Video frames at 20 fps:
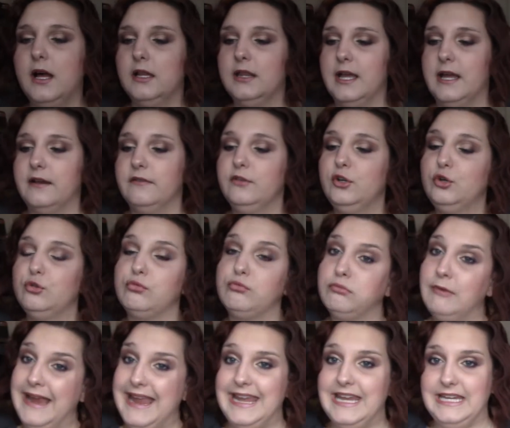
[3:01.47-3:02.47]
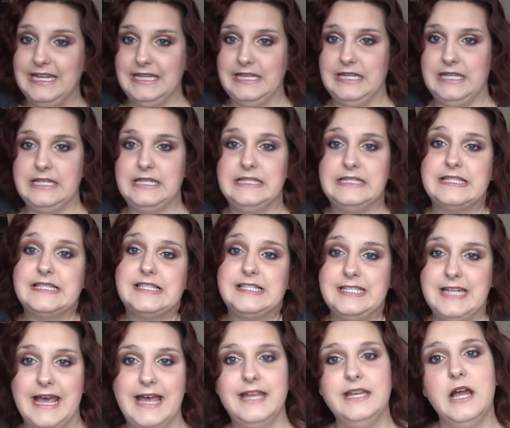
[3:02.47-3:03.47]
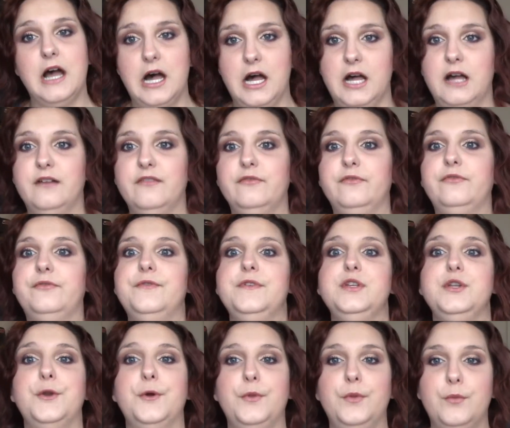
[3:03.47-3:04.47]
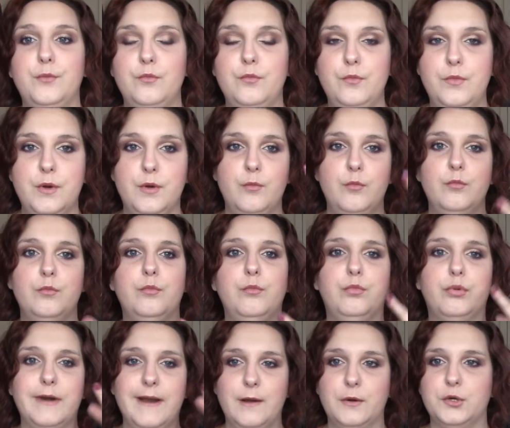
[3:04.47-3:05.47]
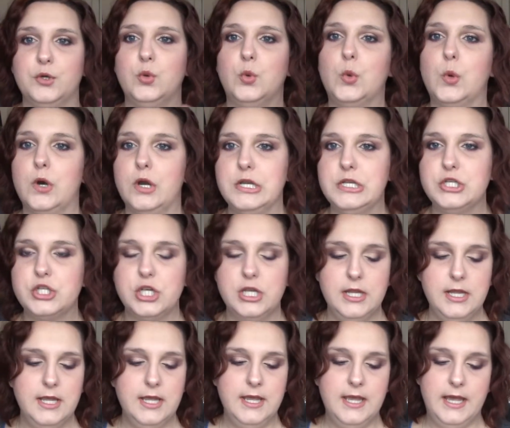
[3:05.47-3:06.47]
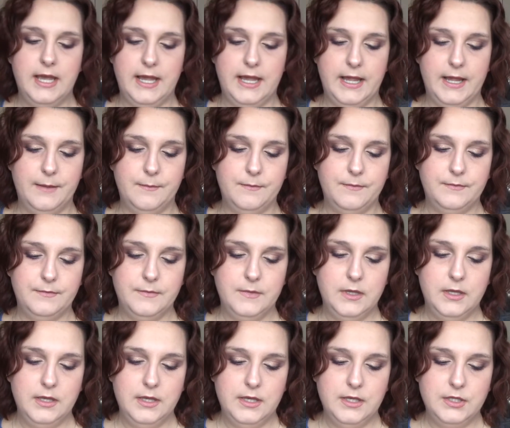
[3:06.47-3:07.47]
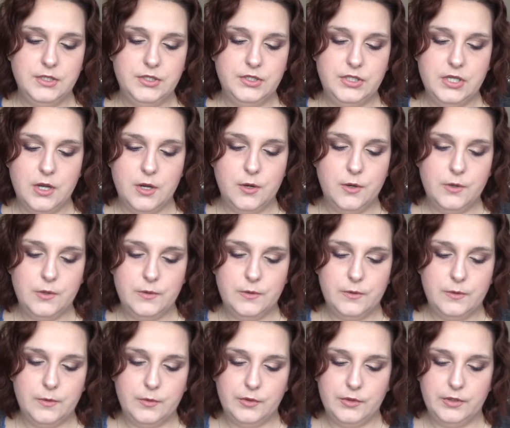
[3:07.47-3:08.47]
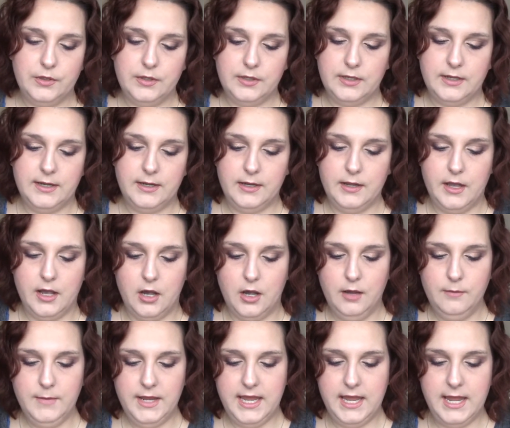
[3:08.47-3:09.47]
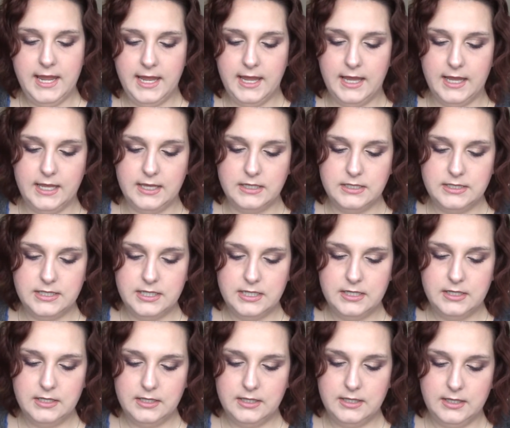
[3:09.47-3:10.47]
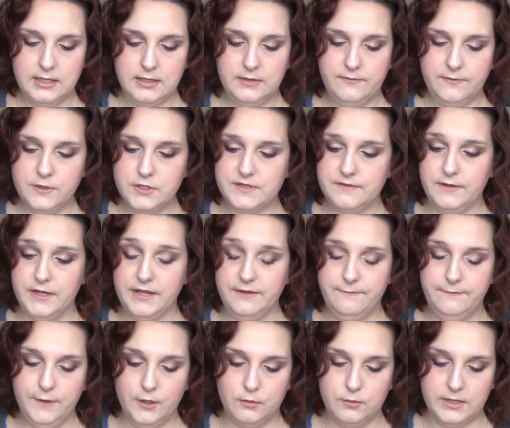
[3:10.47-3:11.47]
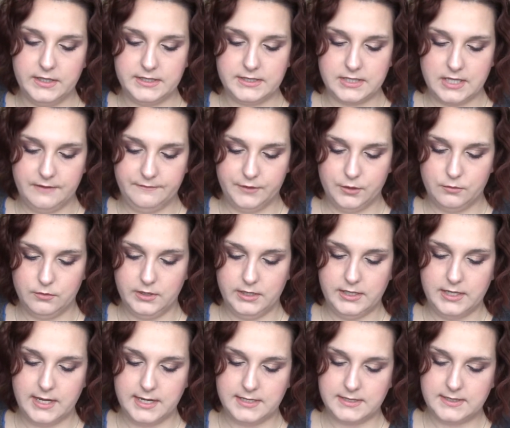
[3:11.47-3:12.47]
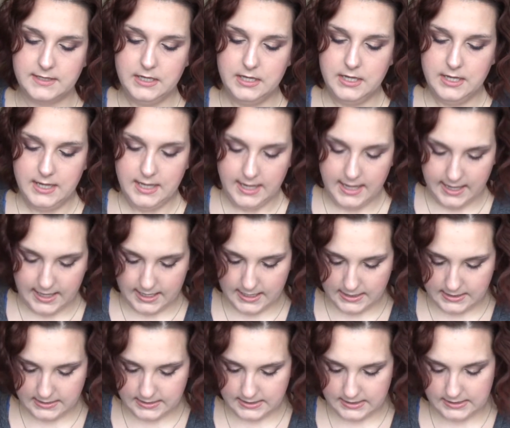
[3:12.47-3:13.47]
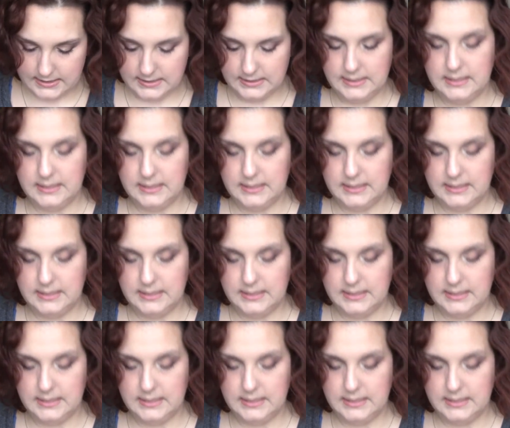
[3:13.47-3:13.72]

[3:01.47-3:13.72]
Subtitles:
a lot of gray in it instead of, the brown or orange. So on my hand, first of all, they feel really soft. They're really nice. And